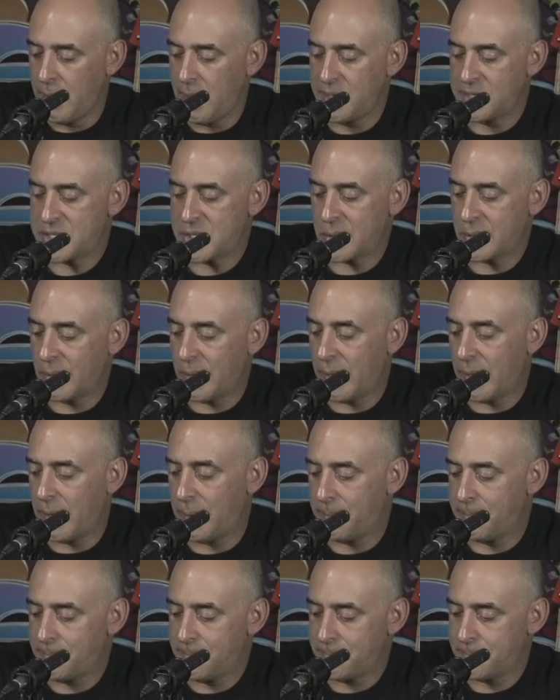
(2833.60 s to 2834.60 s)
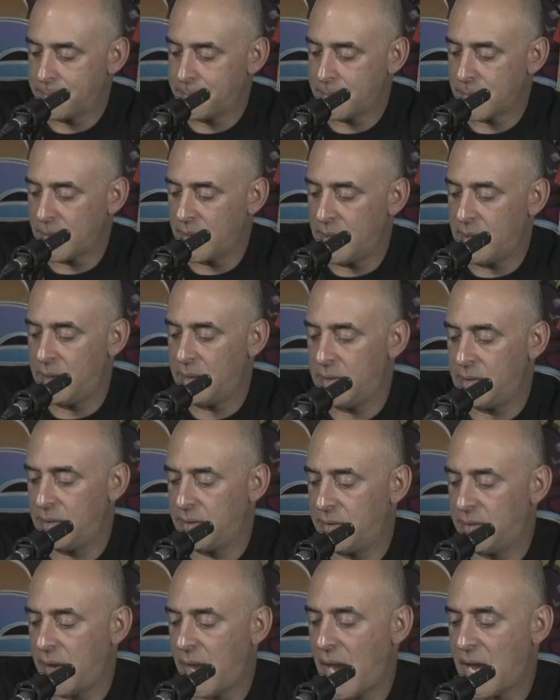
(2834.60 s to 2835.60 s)
Instagram
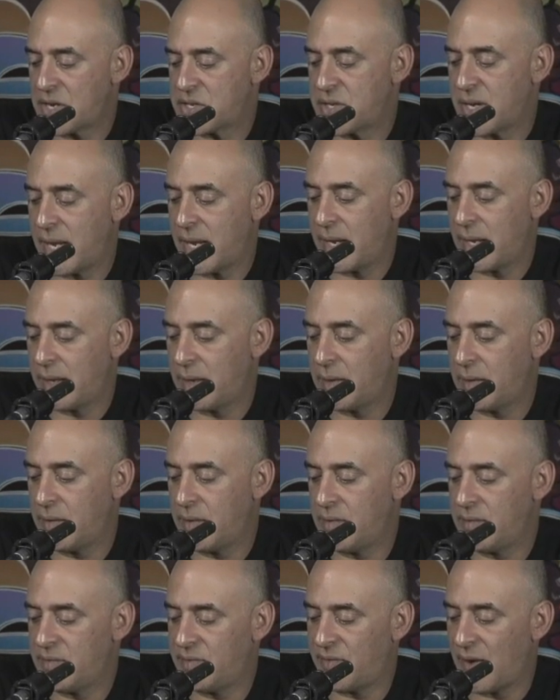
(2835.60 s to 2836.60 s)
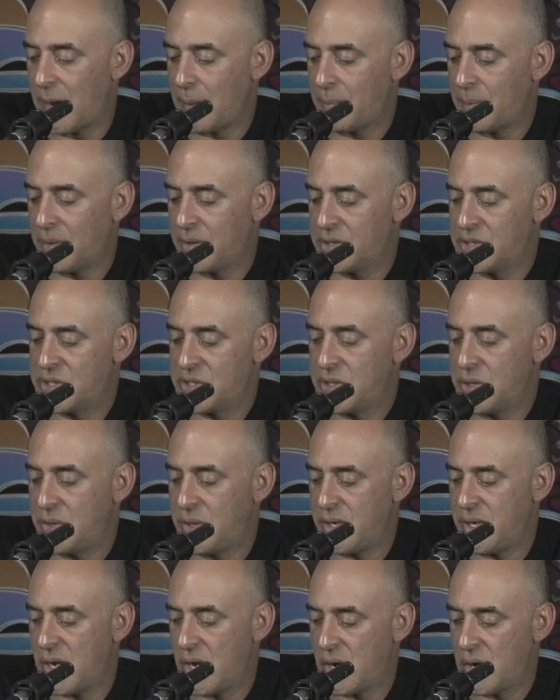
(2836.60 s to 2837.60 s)
is #Viper
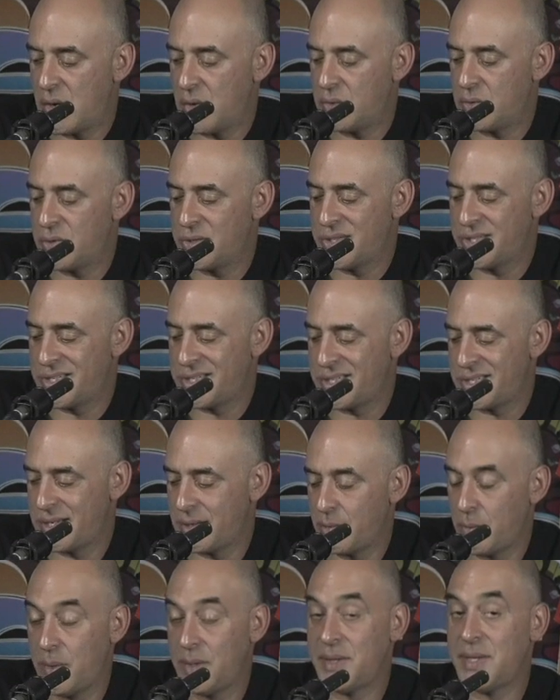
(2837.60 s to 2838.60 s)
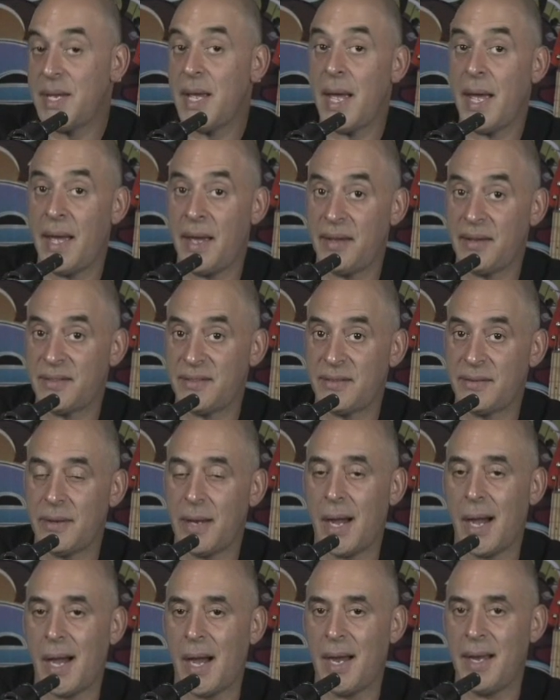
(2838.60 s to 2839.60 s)
Studios with the
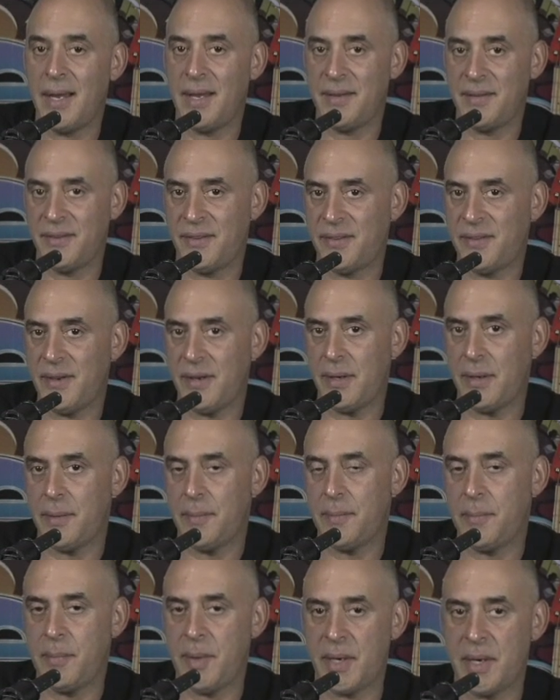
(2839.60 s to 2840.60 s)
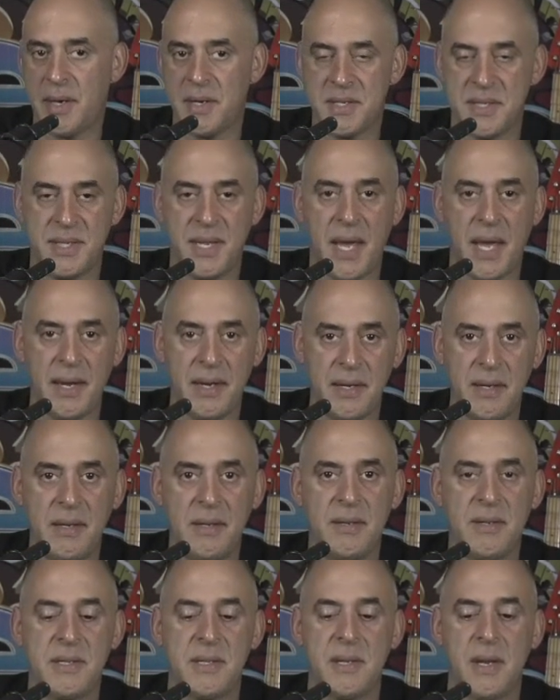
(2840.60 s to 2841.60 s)
SINC, because that
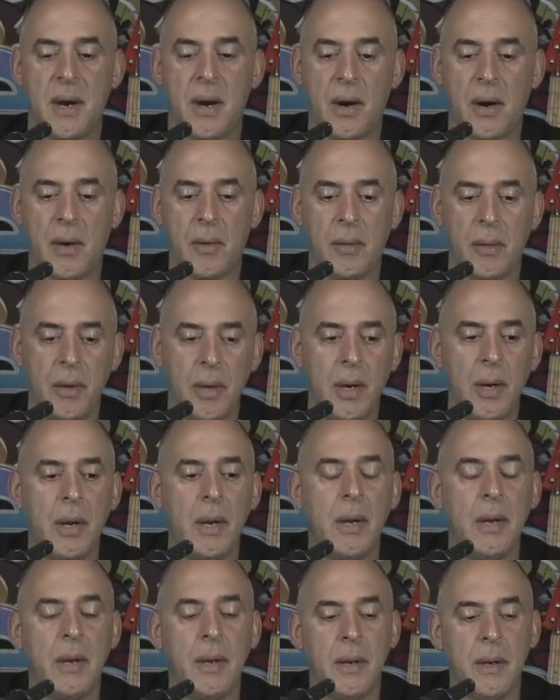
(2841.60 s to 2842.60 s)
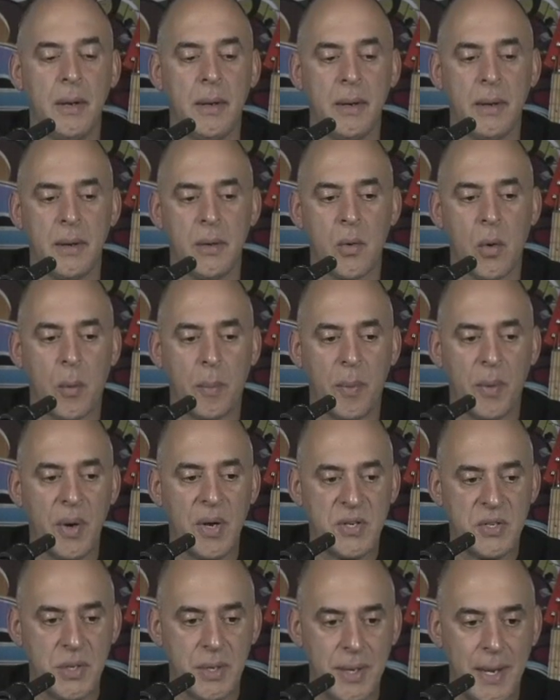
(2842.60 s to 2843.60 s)
is our
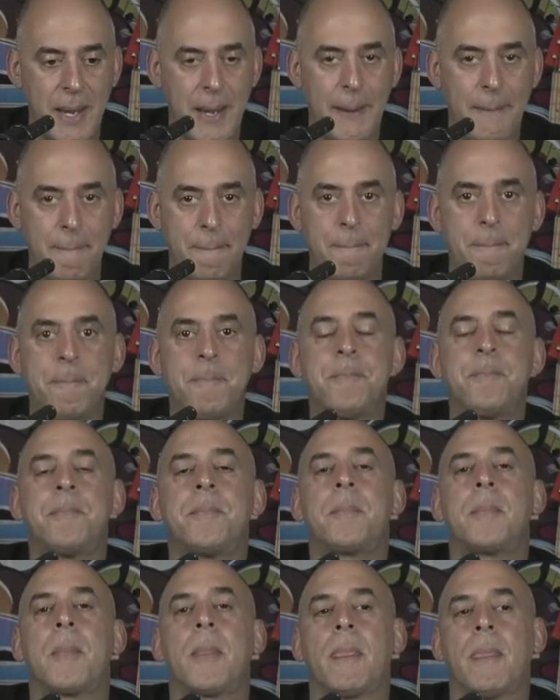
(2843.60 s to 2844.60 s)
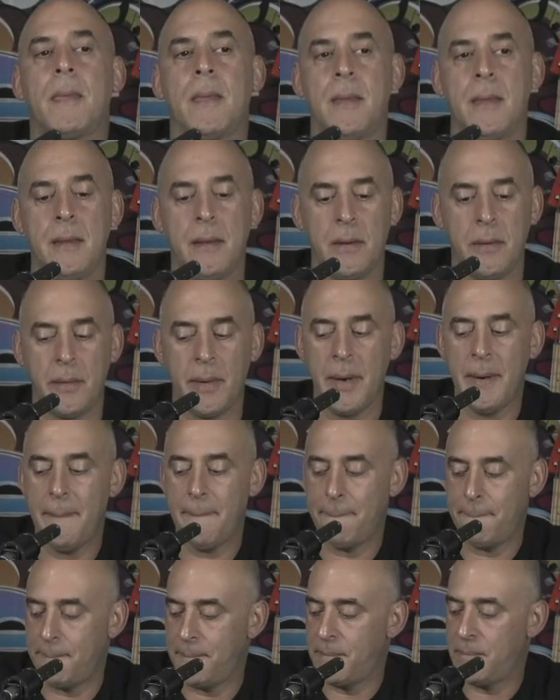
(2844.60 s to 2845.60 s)
corporation name. All right?
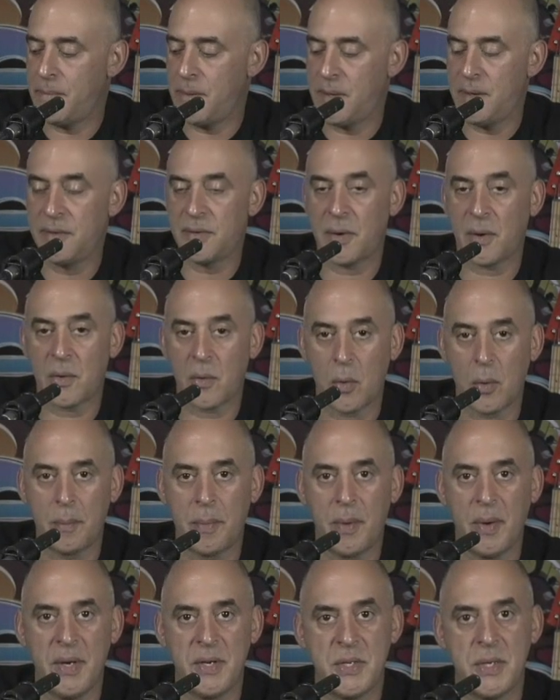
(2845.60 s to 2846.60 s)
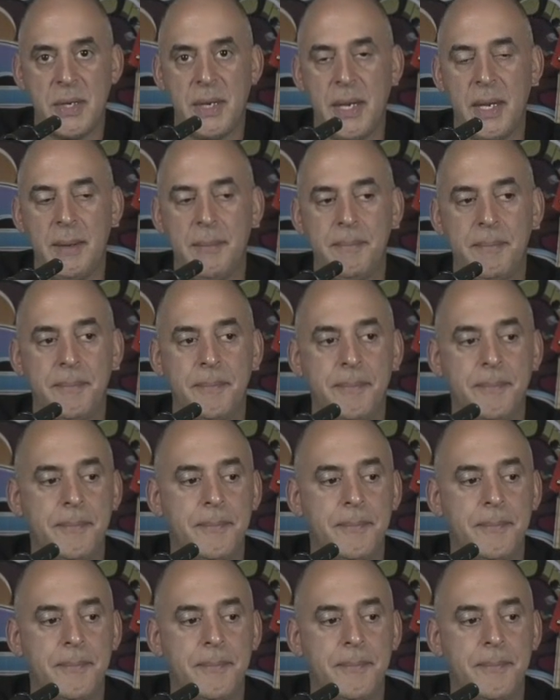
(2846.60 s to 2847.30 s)
It is our corporation name.